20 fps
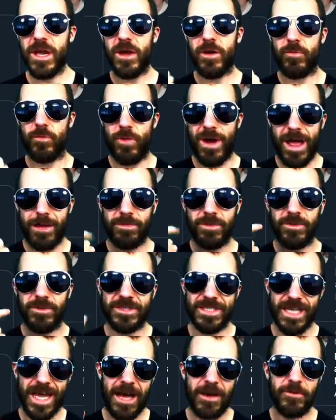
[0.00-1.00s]
rabble
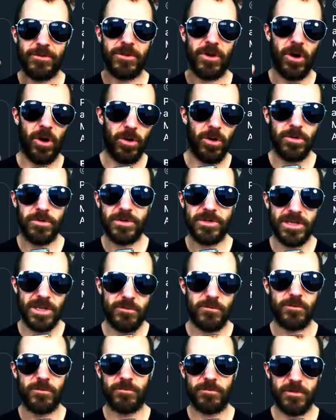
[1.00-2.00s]
down all the
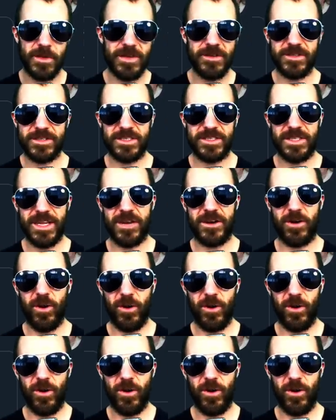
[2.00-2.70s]
different things that